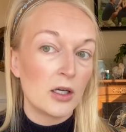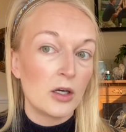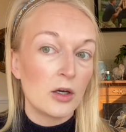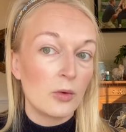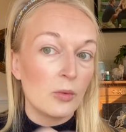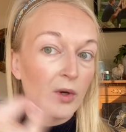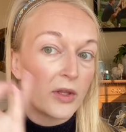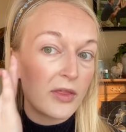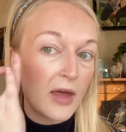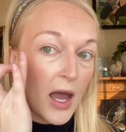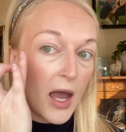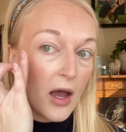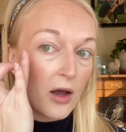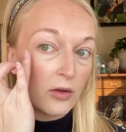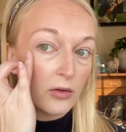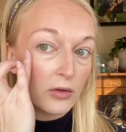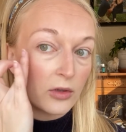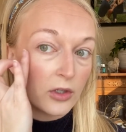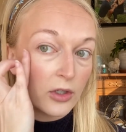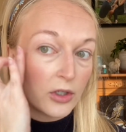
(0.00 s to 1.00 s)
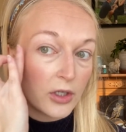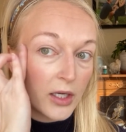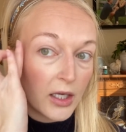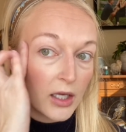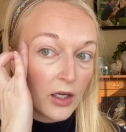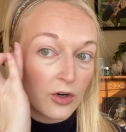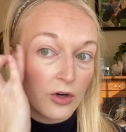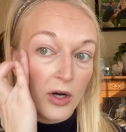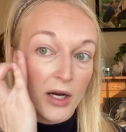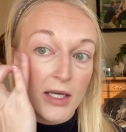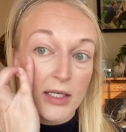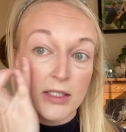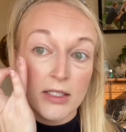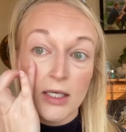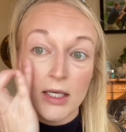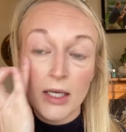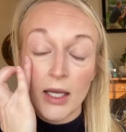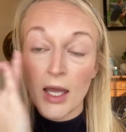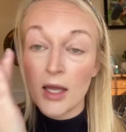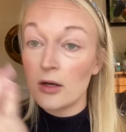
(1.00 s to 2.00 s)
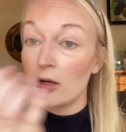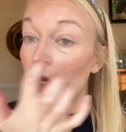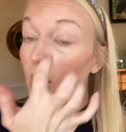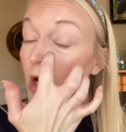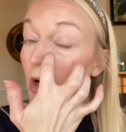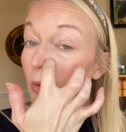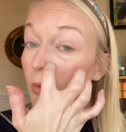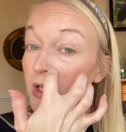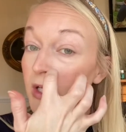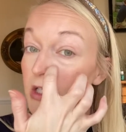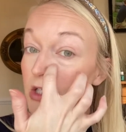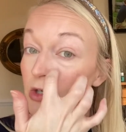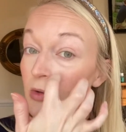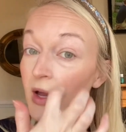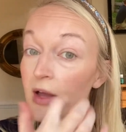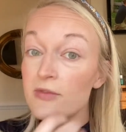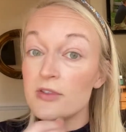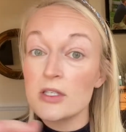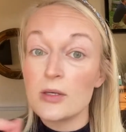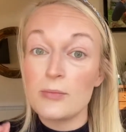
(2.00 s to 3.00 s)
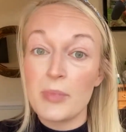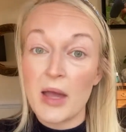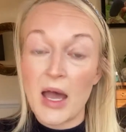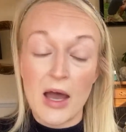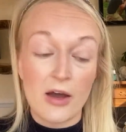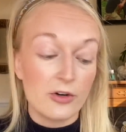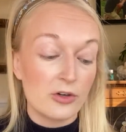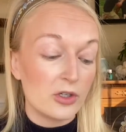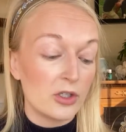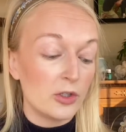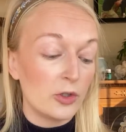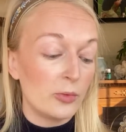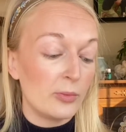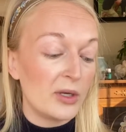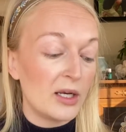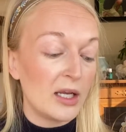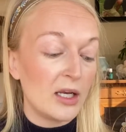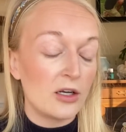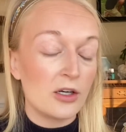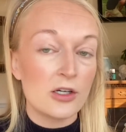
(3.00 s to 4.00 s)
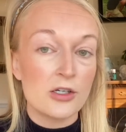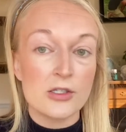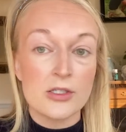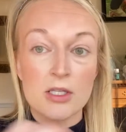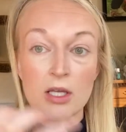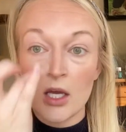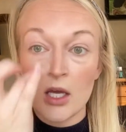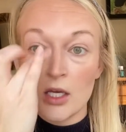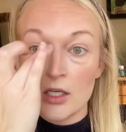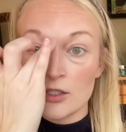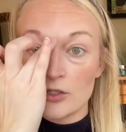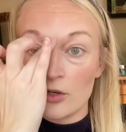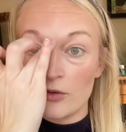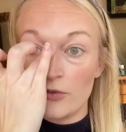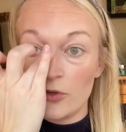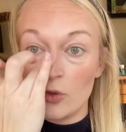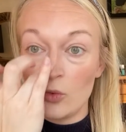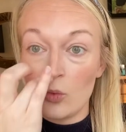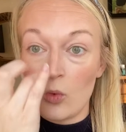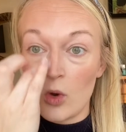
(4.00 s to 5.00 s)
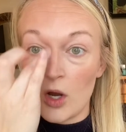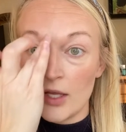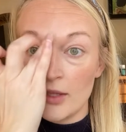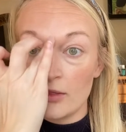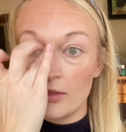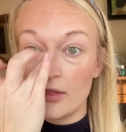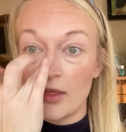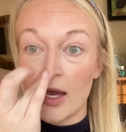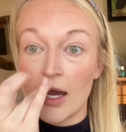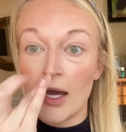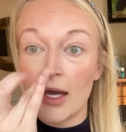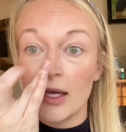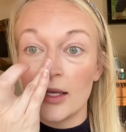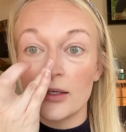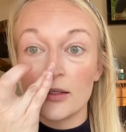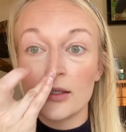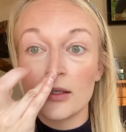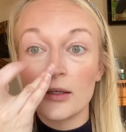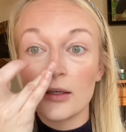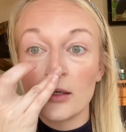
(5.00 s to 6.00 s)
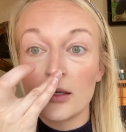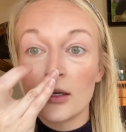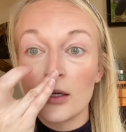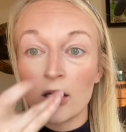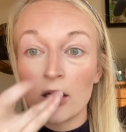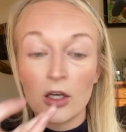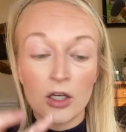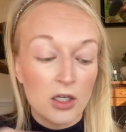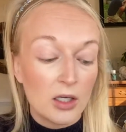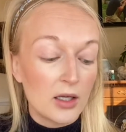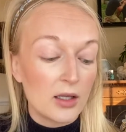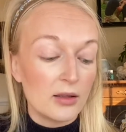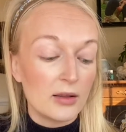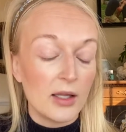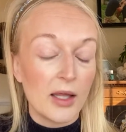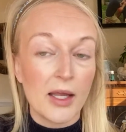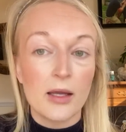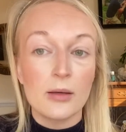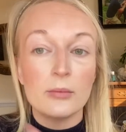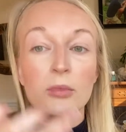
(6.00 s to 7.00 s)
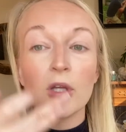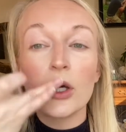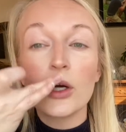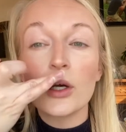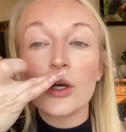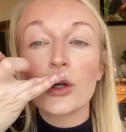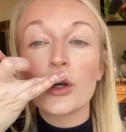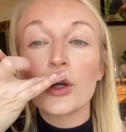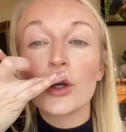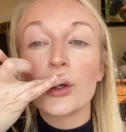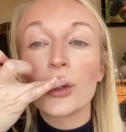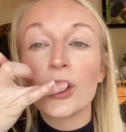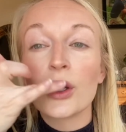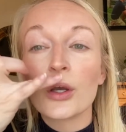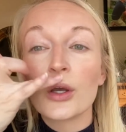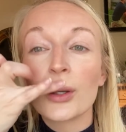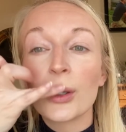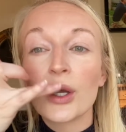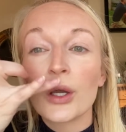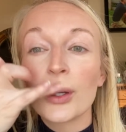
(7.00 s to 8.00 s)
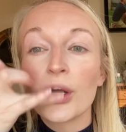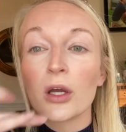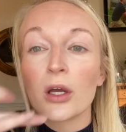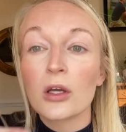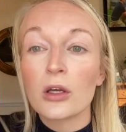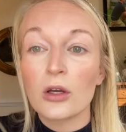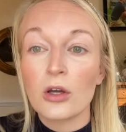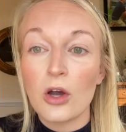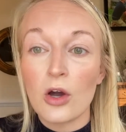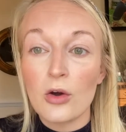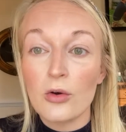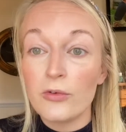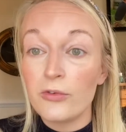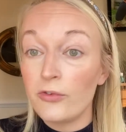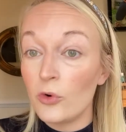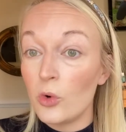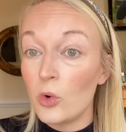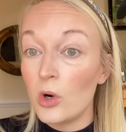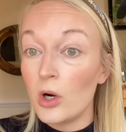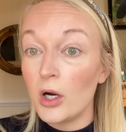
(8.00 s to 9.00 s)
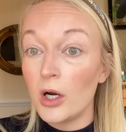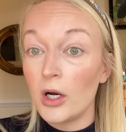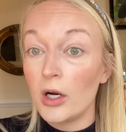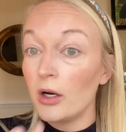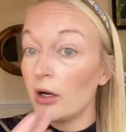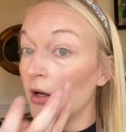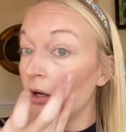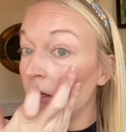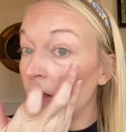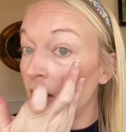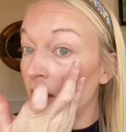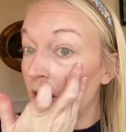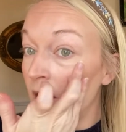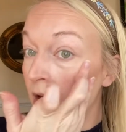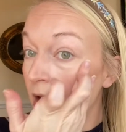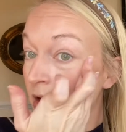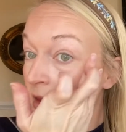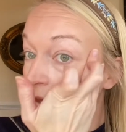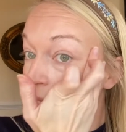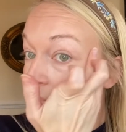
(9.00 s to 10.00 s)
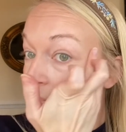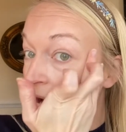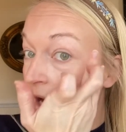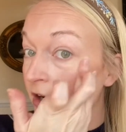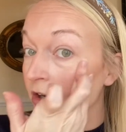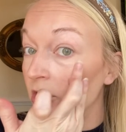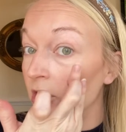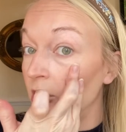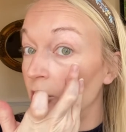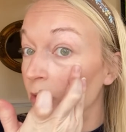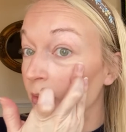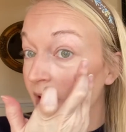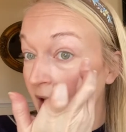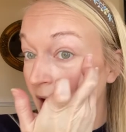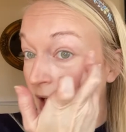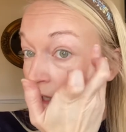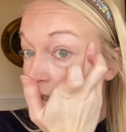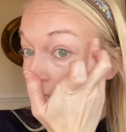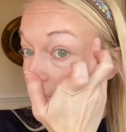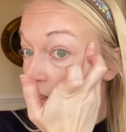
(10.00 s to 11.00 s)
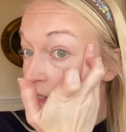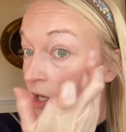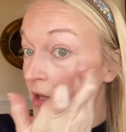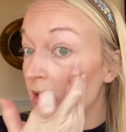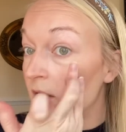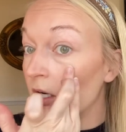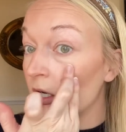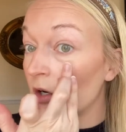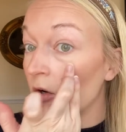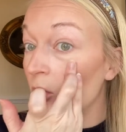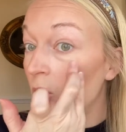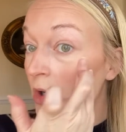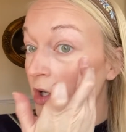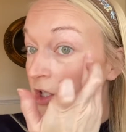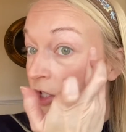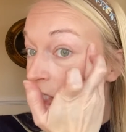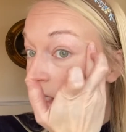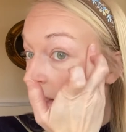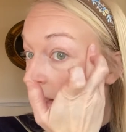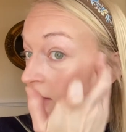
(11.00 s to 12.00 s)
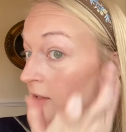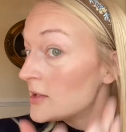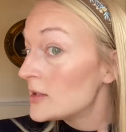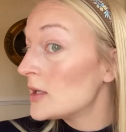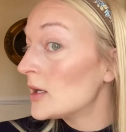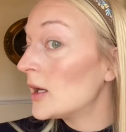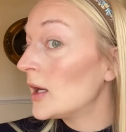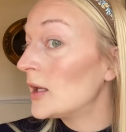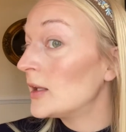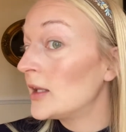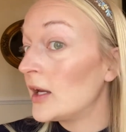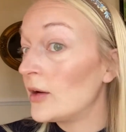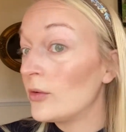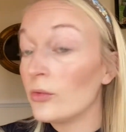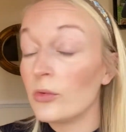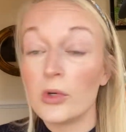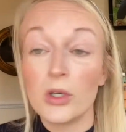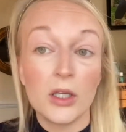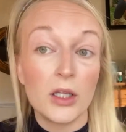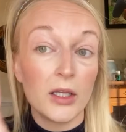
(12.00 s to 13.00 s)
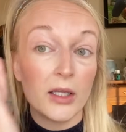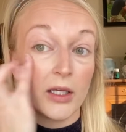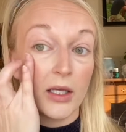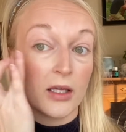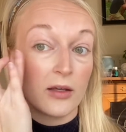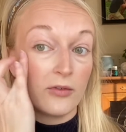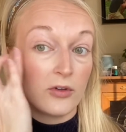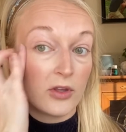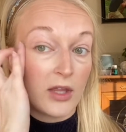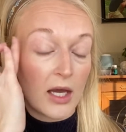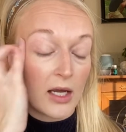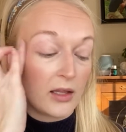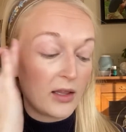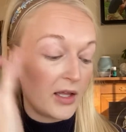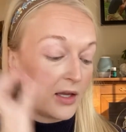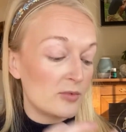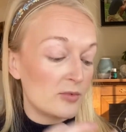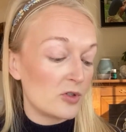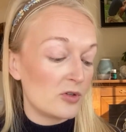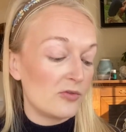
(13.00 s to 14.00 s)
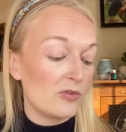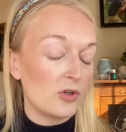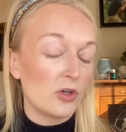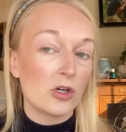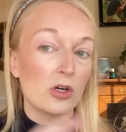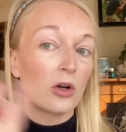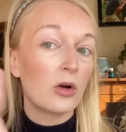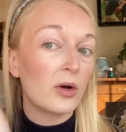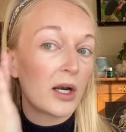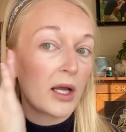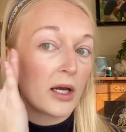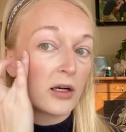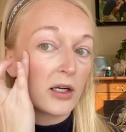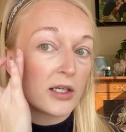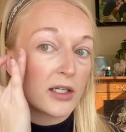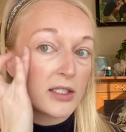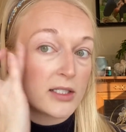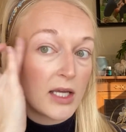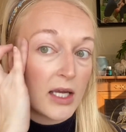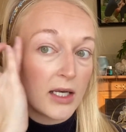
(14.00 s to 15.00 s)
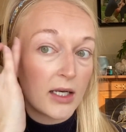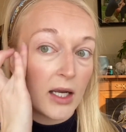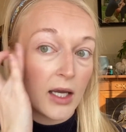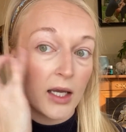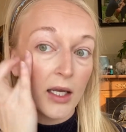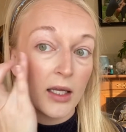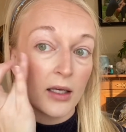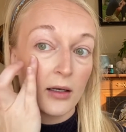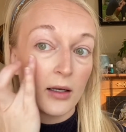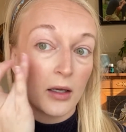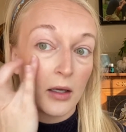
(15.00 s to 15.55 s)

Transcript: without looking crazy? And we do have some powder illuminators. So if you want that glam look, go for the powder illuminators. They're gorgeous and they really give you that glam. So if you're going out on a date night,